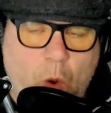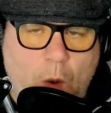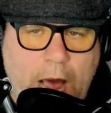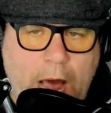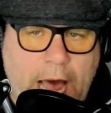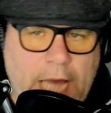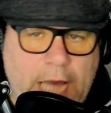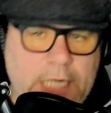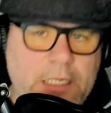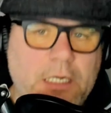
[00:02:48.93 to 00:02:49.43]

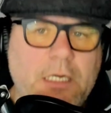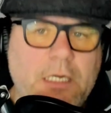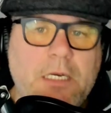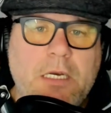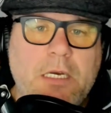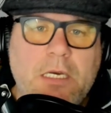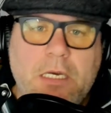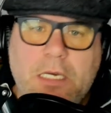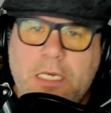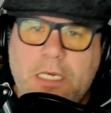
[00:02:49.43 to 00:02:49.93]
hot.
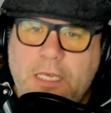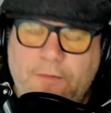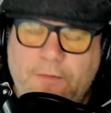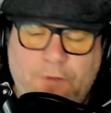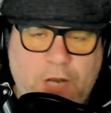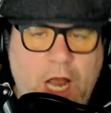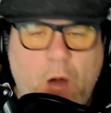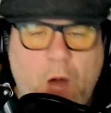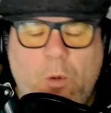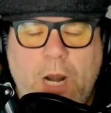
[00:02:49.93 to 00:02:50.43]
If
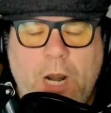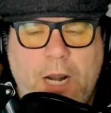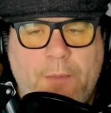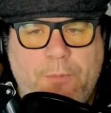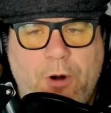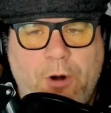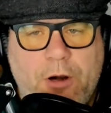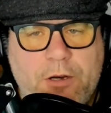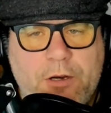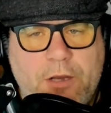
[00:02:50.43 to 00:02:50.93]
you're not wearing
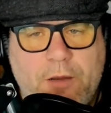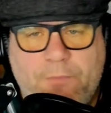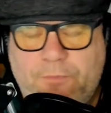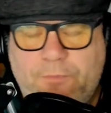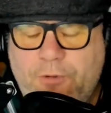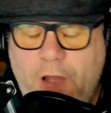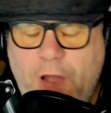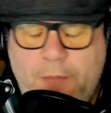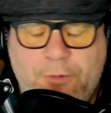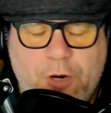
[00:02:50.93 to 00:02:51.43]
a
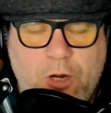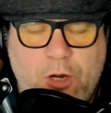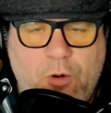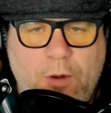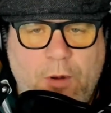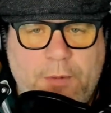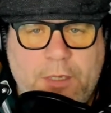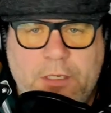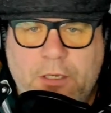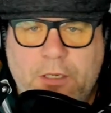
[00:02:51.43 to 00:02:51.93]
proper
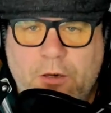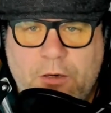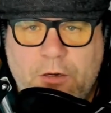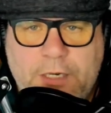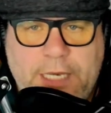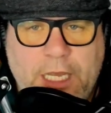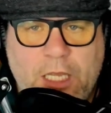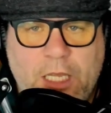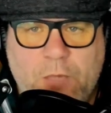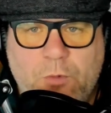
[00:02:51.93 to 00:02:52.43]
equipment, you're
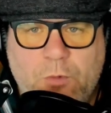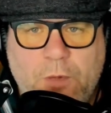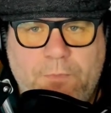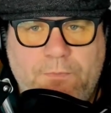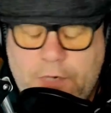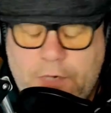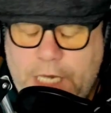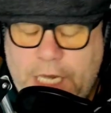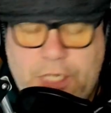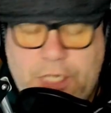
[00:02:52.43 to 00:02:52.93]
dealing with
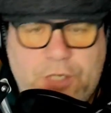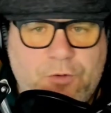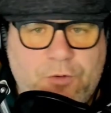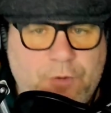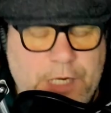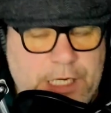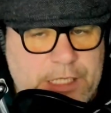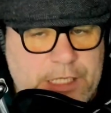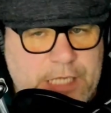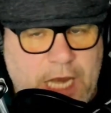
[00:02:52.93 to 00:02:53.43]

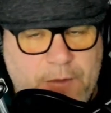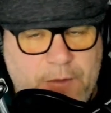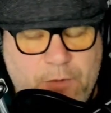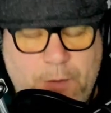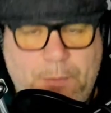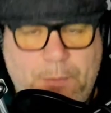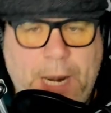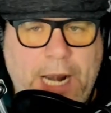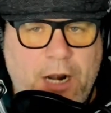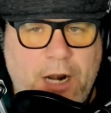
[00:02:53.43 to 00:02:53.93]
injuries and
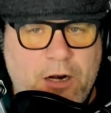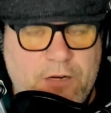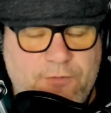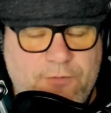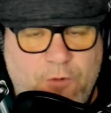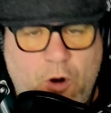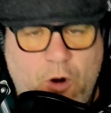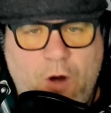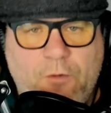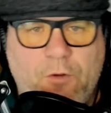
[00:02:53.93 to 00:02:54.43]
repairs
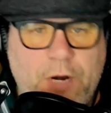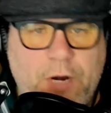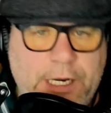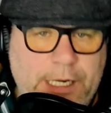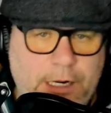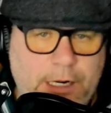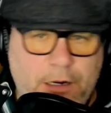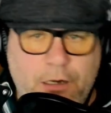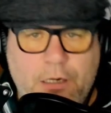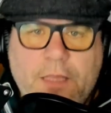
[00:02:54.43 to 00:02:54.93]
for over a
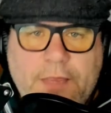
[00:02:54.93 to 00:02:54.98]
year.